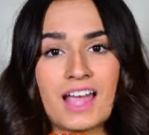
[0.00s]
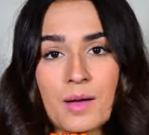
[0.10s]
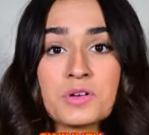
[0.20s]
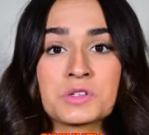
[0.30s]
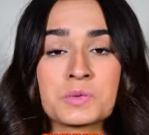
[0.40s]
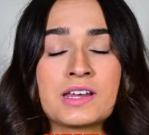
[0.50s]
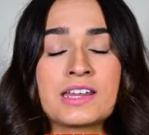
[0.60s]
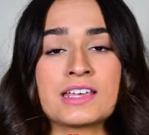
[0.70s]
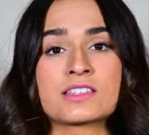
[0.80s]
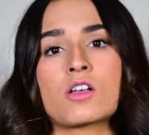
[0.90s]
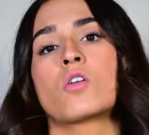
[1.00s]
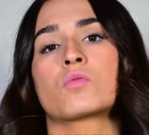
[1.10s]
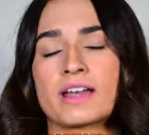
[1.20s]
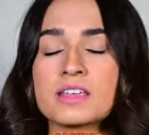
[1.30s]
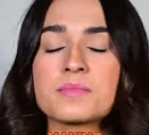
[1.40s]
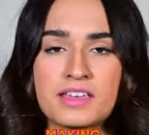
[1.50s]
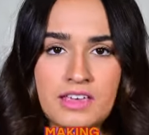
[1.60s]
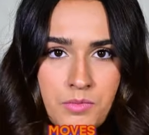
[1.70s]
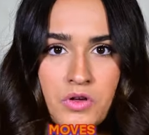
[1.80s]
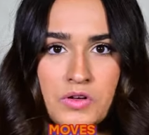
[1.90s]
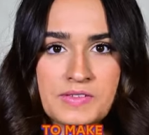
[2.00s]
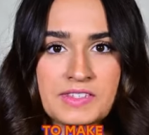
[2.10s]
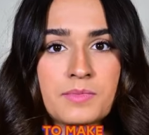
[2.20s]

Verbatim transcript: Dabo Swinney is already making moves